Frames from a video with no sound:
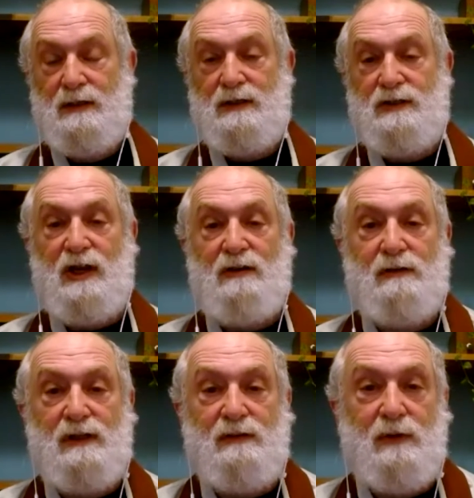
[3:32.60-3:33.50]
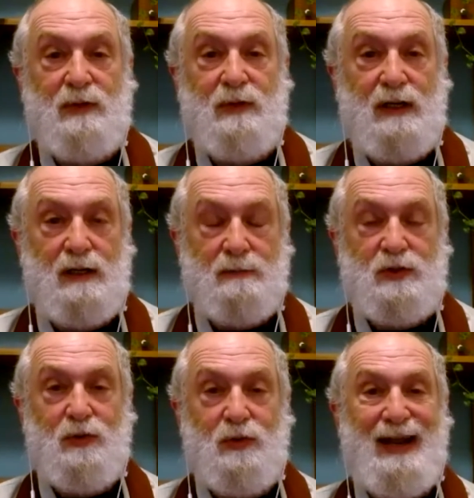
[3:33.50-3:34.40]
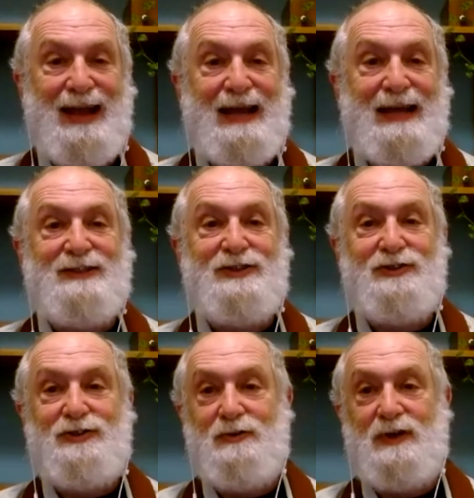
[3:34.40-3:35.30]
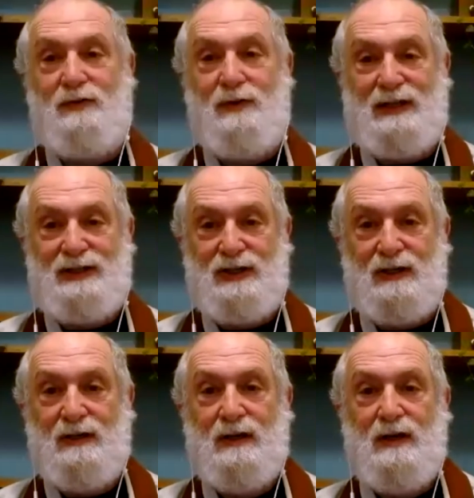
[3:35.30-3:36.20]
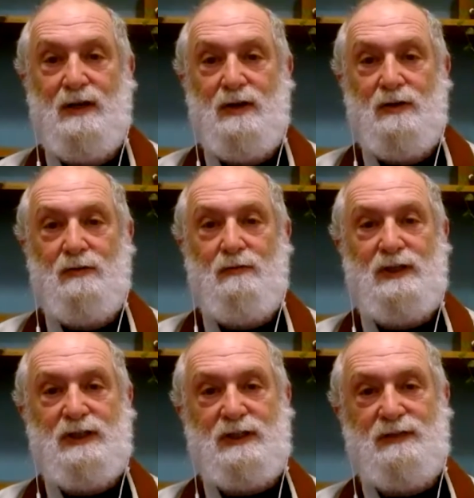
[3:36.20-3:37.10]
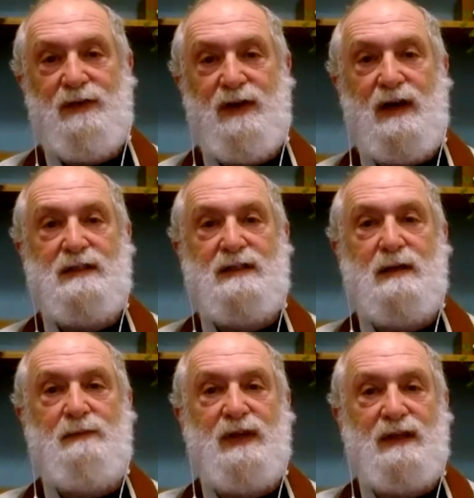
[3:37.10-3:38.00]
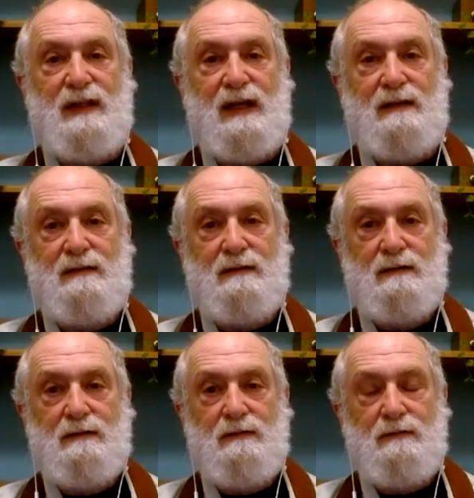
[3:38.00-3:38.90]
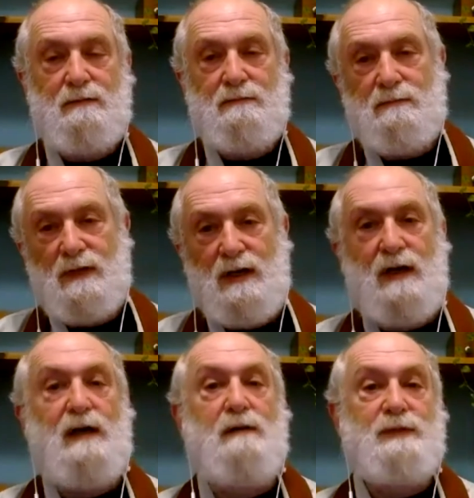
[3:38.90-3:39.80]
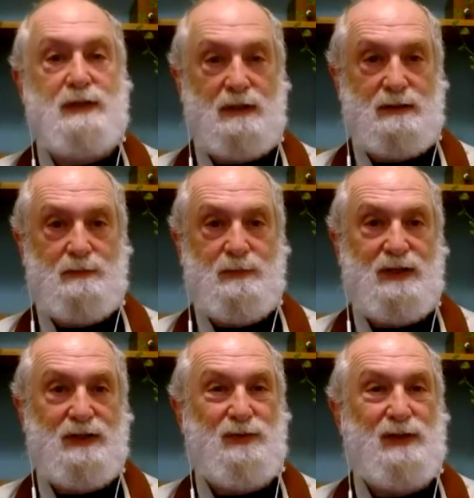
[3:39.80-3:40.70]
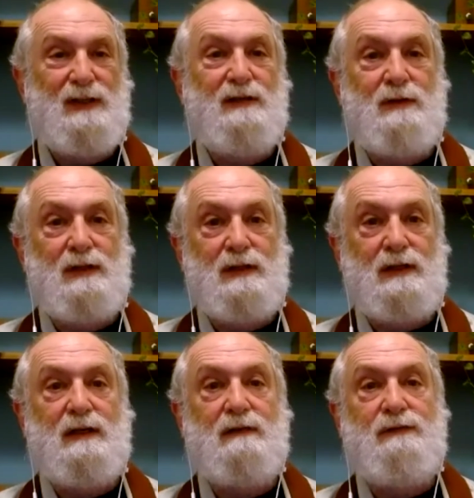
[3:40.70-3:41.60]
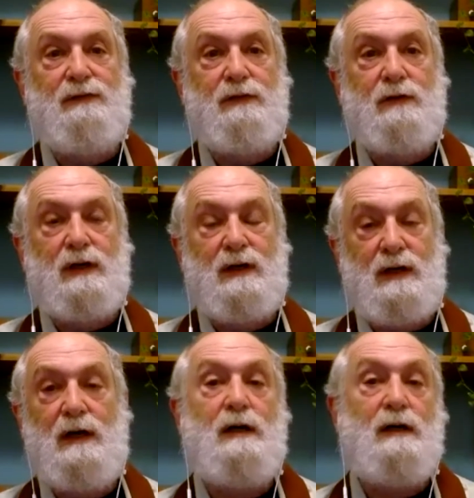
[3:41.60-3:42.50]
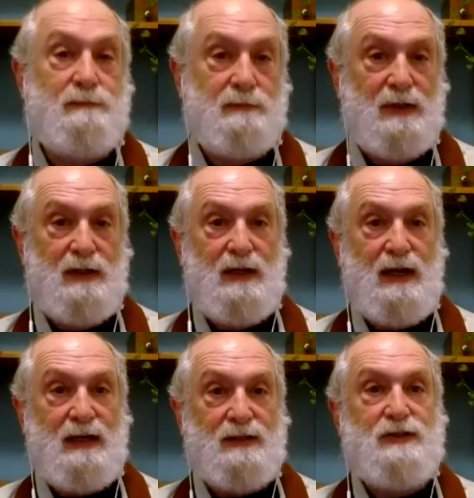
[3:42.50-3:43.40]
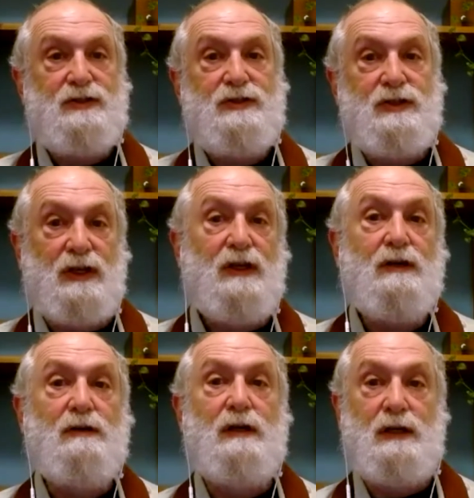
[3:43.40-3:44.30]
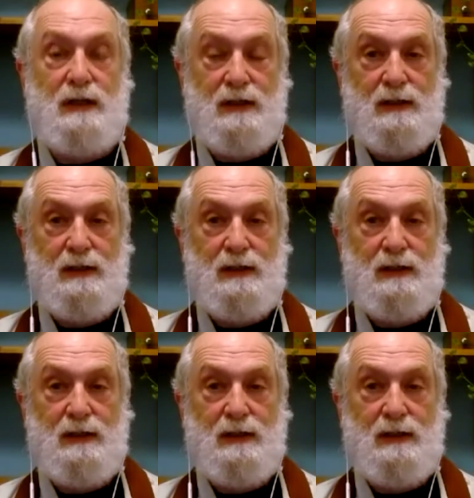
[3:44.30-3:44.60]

Generally, when we come to an answer to a question, we just find something that calms us, because really we're looking for calm and security.